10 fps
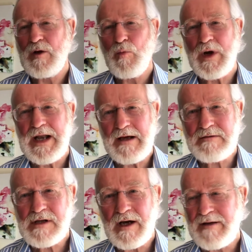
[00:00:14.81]
We're now
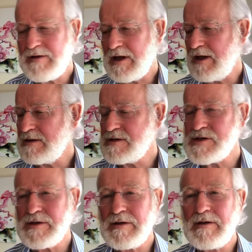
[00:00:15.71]
diving
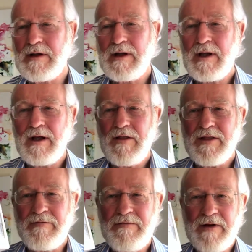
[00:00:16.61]
into
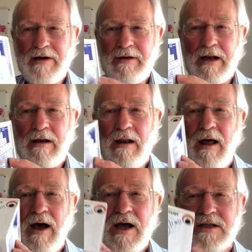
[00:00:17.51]
the very
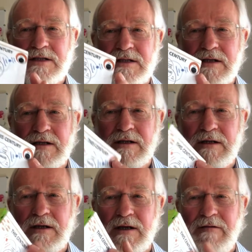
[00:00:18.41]
last
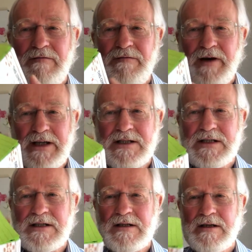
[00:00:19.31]

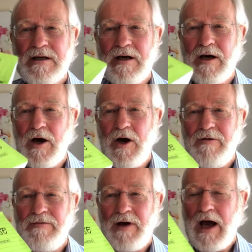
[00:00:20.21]
face
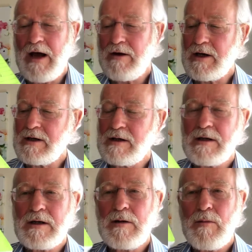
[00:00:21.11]
of our
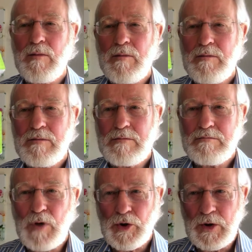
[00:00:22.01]

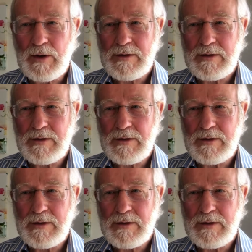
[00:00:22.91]
model